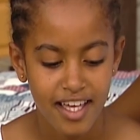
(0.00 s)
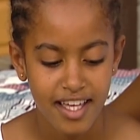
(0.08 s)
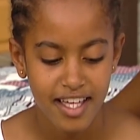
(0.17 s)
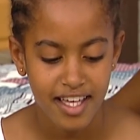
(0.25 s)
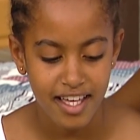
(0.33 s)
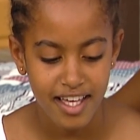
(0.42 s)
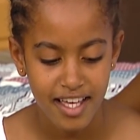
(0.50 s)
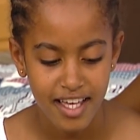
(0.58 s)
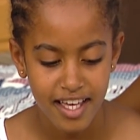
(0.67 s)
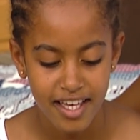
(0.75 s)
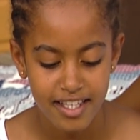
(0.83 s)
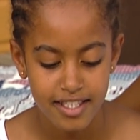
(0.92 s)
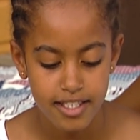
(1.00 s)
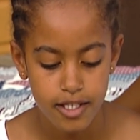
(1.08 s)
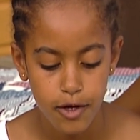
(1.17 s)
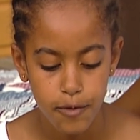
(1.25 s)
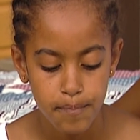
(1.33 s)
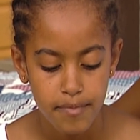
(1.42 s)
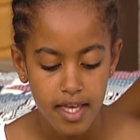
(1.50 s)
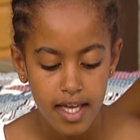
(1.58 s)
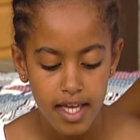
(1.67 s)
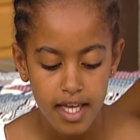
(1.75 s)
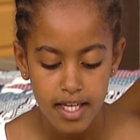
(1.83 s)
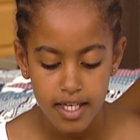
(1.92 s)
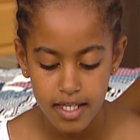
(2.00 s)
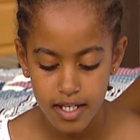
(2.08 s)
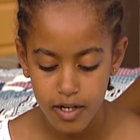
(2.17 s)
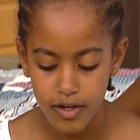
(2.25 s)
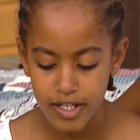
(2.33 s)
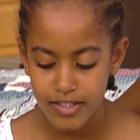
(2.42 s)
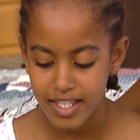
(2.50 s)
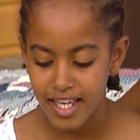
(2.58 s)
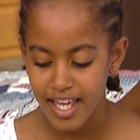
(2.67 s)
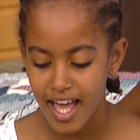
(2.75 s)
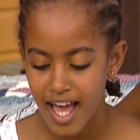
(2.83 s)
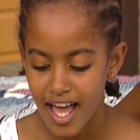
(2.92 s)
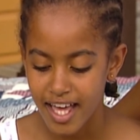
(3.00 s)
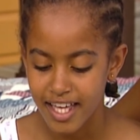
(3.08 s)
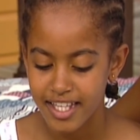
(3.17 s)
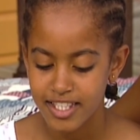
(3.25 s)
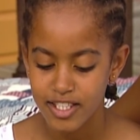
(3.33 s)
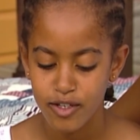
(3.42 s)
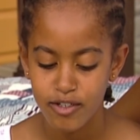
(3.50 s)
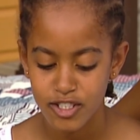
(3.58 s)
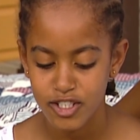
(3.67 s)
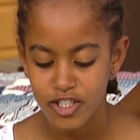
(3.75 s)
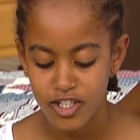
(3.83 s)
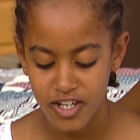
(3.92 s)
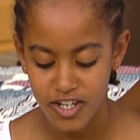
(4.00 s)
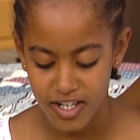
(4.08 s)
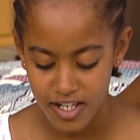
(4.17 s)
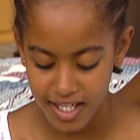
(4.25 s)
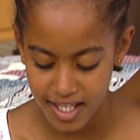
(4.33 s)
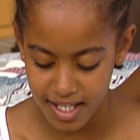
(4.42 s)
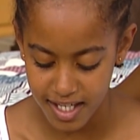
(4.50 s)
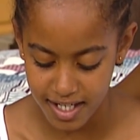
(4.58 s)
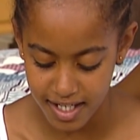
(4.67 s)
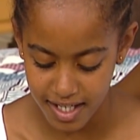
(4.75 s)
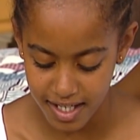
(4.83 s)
And, and so, you know, he's like, hi. And so he shook her hand.